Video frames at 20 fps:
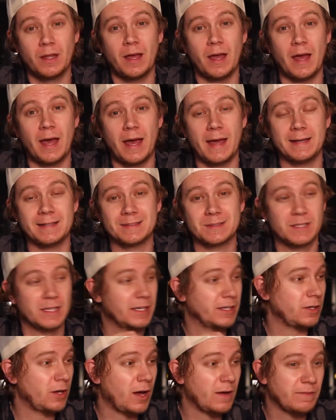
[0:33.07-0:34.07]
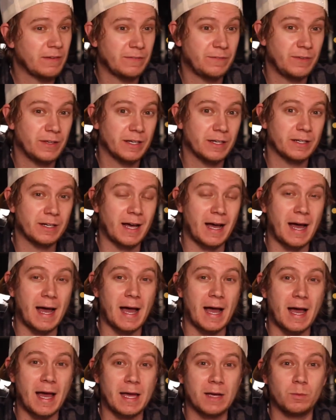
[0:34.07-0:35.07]
And to kick it off, I figured
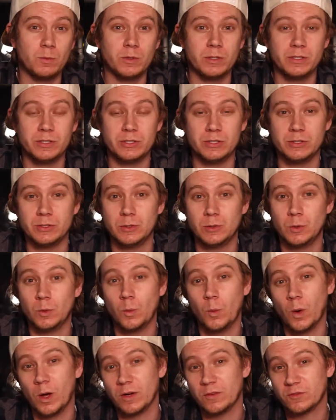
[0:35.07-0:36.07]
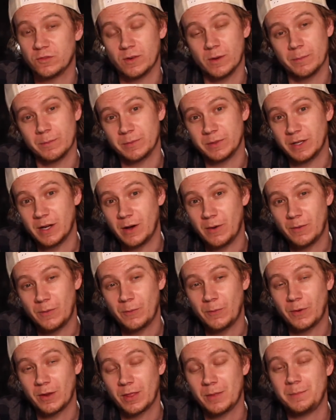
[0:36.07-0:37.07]
I would do one from,
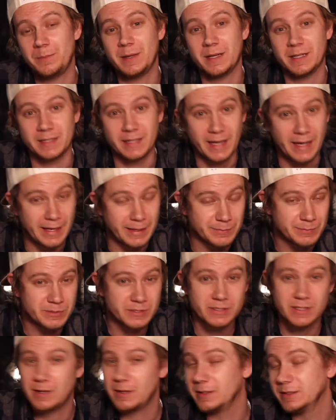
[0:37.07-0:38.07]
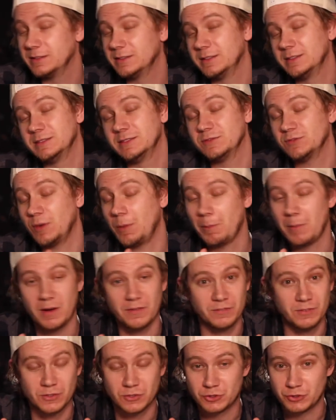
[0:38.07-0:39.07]
one of the big names from
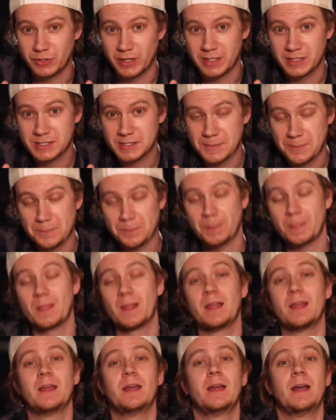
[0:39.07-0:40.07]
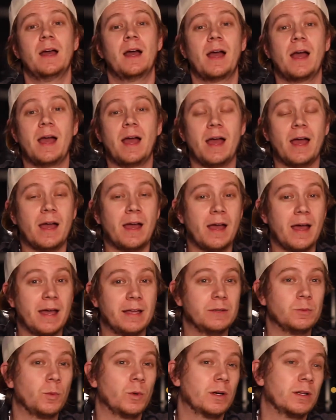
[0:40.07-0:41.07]
Buffalo Trace.
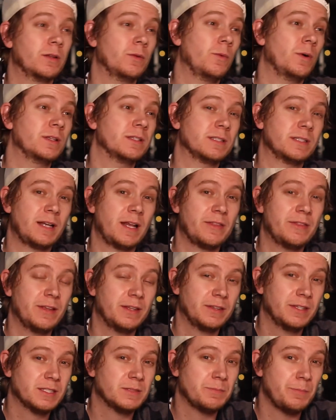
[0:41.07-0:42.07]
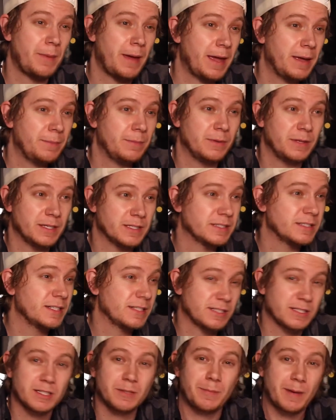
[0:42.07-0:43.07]
And one of the ones that I think is
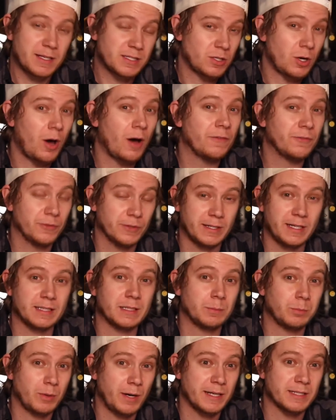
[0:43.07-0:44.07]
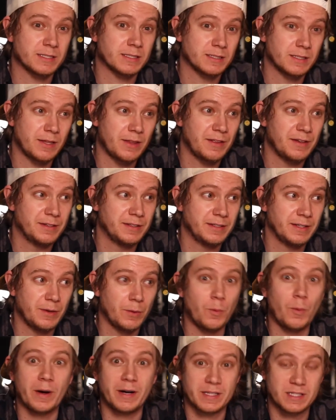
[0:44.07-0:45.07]
this their best offering at the price
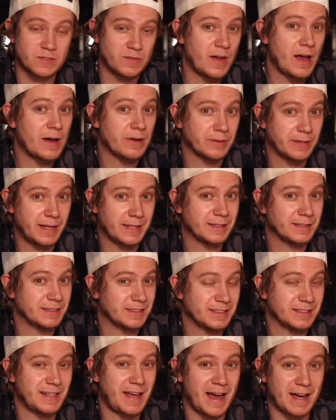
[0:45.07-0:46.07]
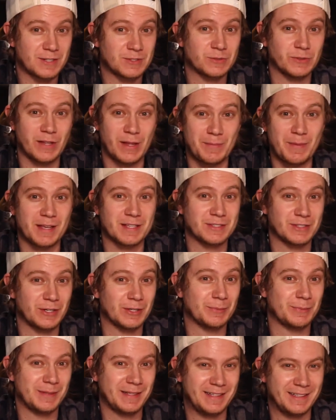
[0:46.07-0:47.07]
when it's found at the actual
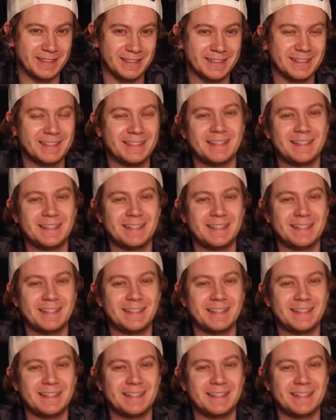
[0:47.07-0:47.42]
MSRP.